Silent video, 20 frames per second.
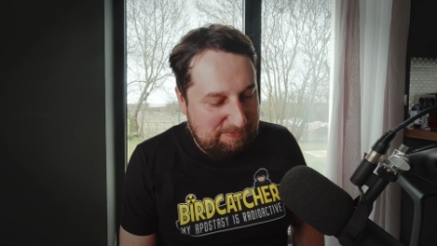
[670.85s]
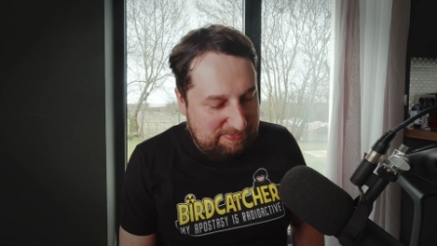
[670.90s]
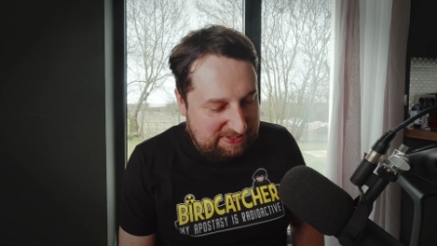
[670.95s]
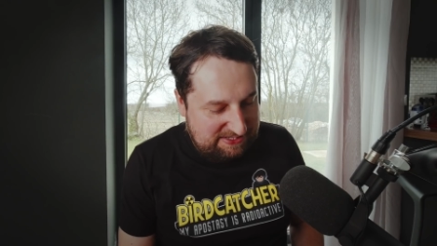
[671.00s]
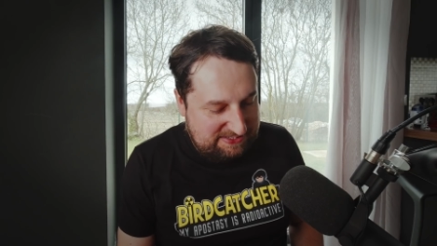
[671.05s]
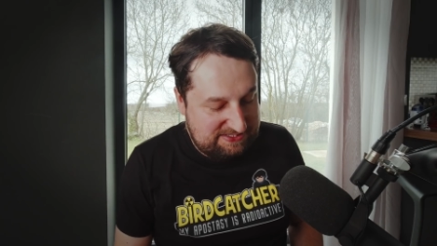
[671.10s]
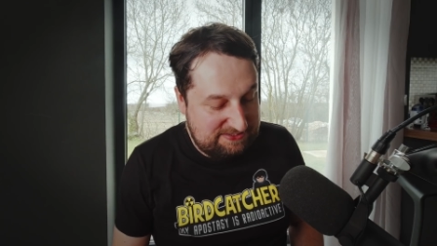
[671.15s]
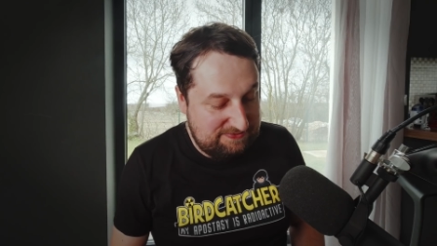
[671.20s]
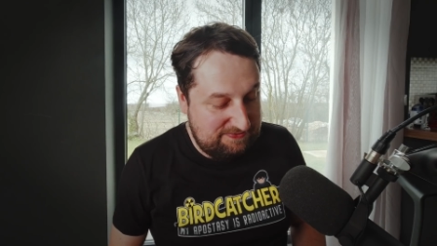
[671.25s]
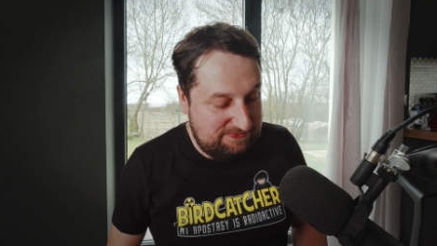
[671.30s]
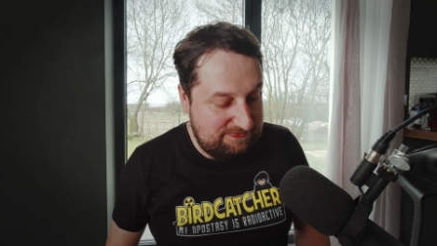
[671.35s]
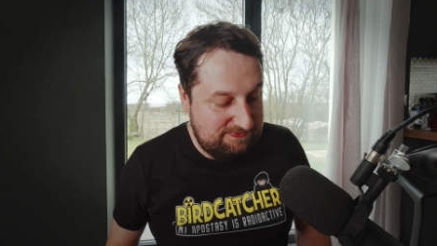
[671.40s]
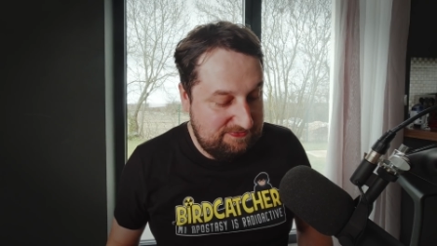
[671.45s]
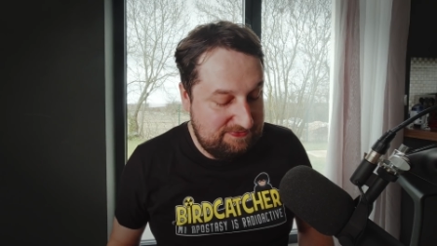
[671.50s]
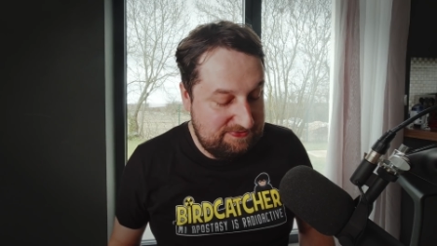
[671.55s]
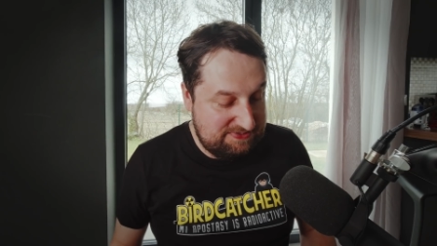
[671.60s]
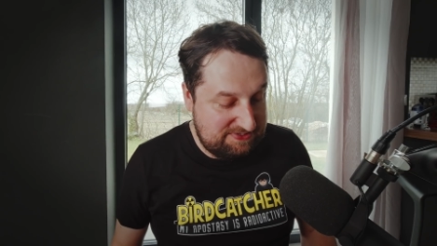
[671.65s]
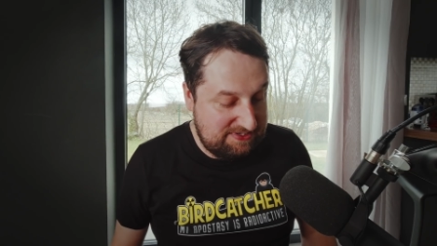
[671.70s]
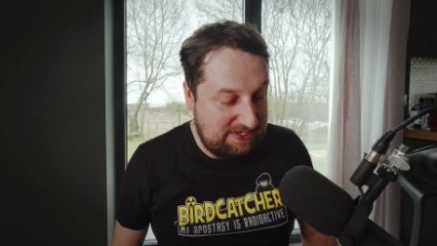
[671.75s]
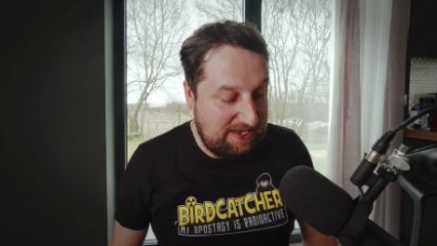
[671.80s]
a bit
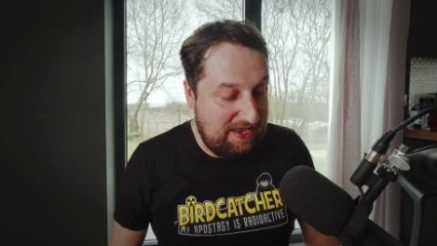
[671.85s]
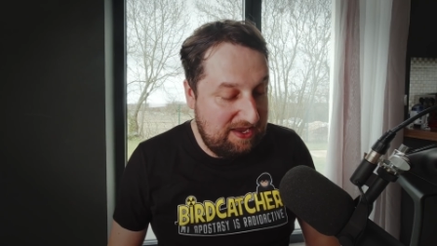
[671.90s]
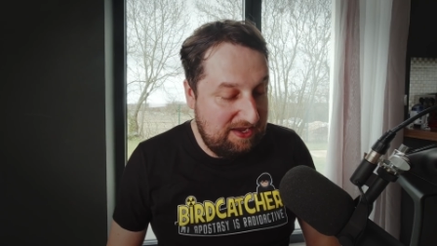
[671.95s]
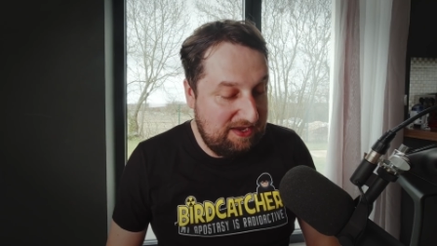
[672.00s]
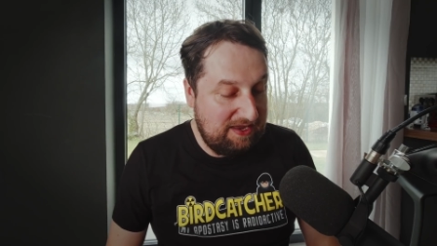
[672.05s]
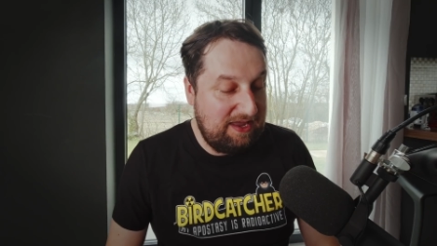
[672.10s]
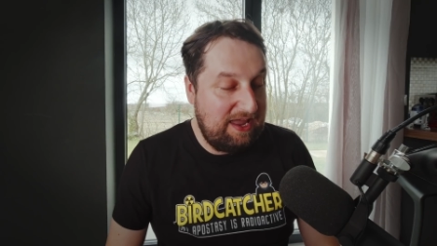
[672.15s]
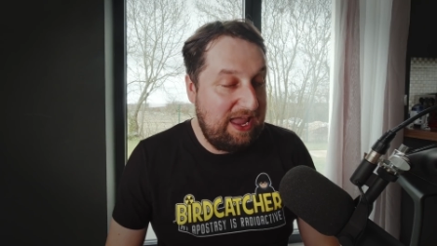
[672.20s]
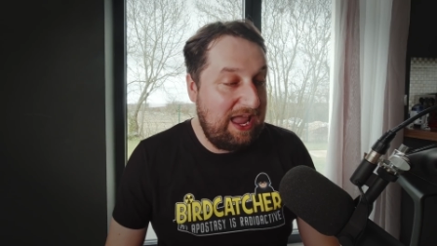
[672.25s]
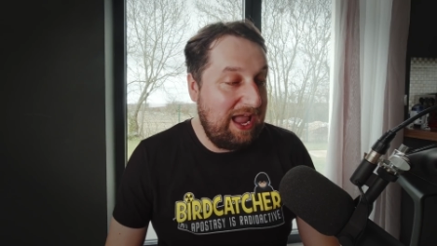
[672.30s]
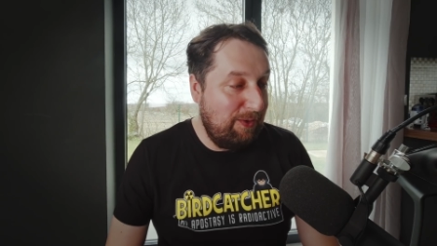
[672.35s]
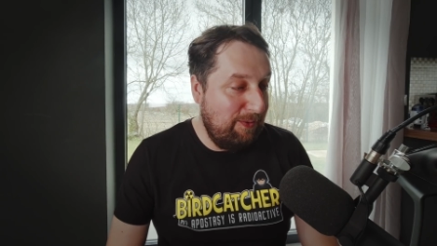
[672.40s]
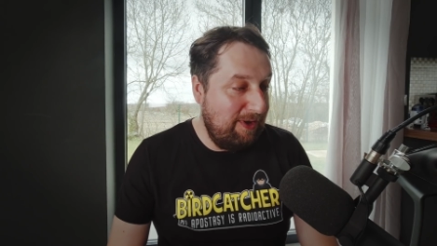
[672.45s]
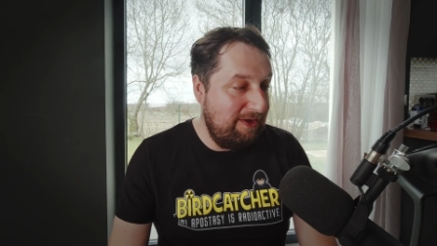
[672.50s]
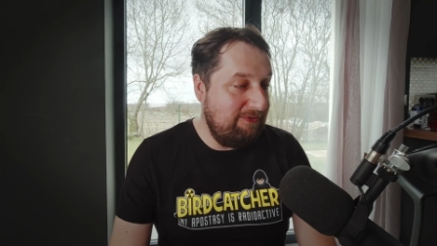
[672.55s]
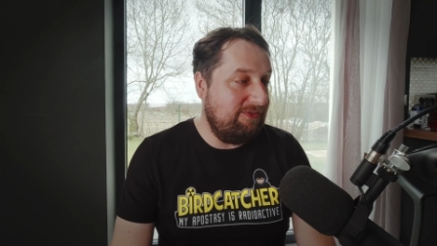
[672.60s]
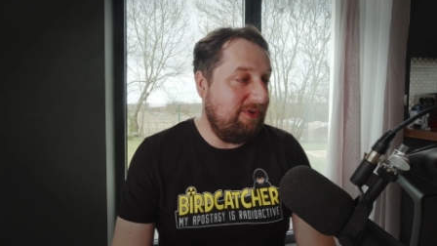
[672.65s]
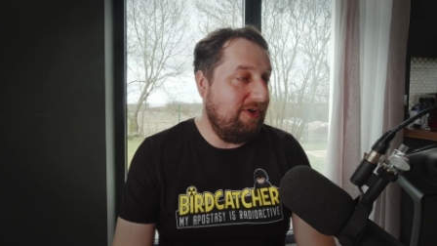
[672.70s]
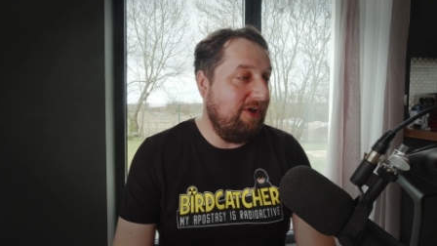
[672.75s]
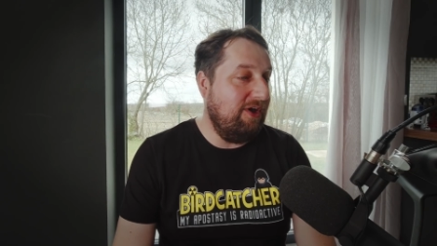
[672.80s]
of slack.
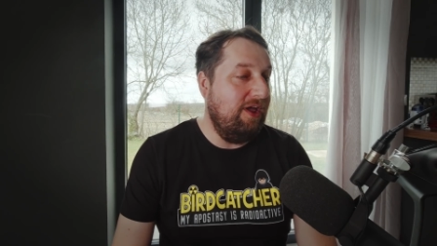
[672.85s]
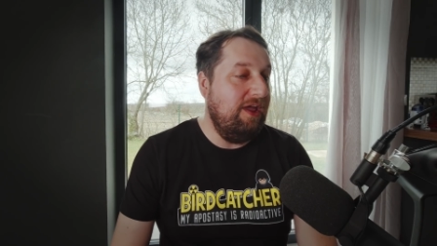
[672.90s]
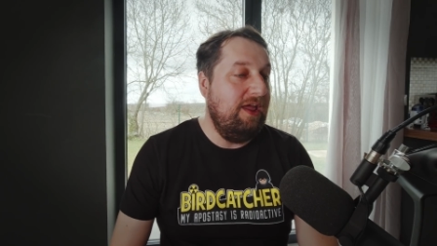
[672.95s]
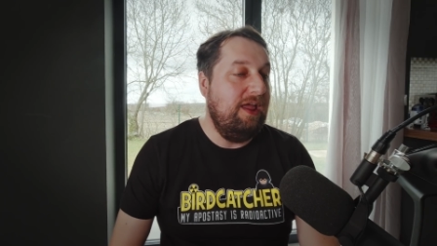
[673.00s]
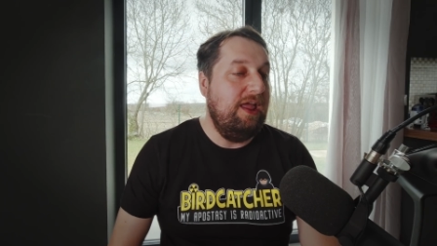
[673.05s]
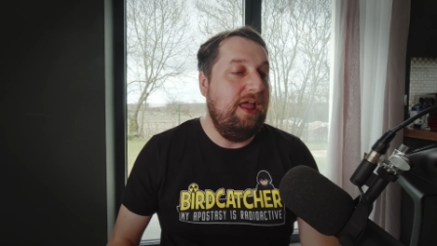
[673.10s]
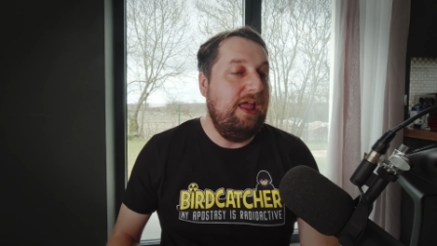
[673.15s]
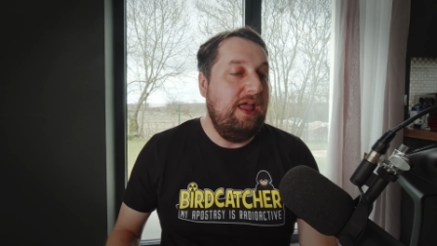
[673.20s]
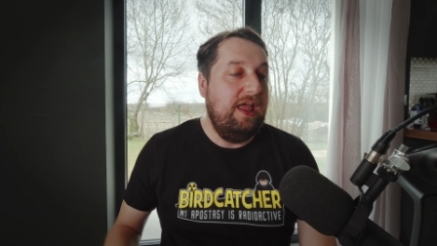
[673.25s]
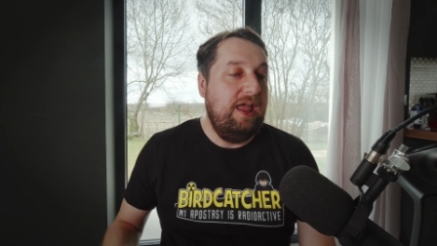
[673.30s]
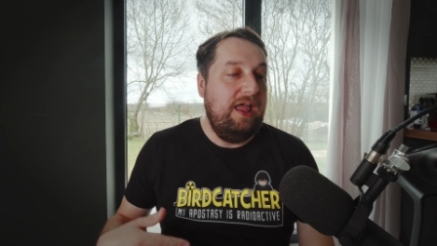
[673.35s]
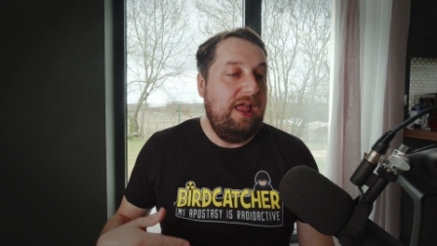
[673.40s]
However,